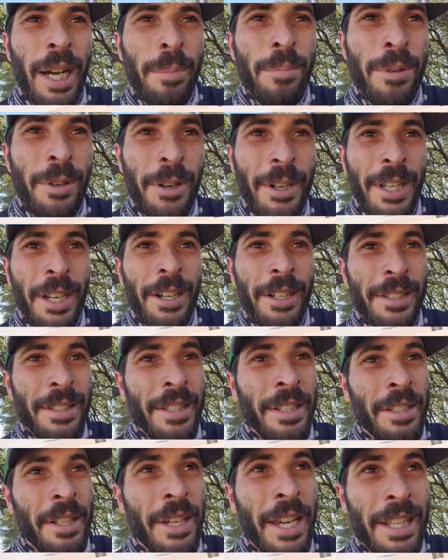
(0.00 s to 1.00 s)
a product
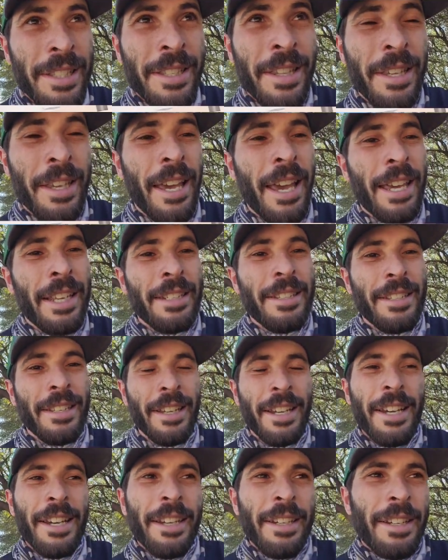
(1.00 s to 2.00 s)
and you get to the end
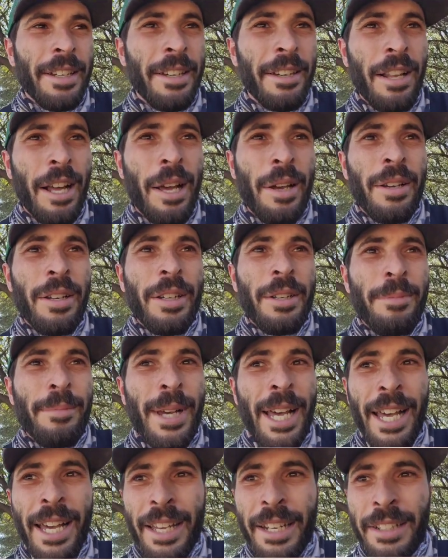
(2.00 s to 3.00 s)
and you're like,
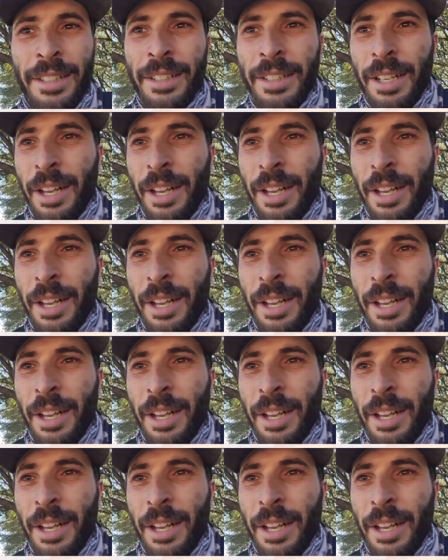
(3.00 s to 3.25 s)
man,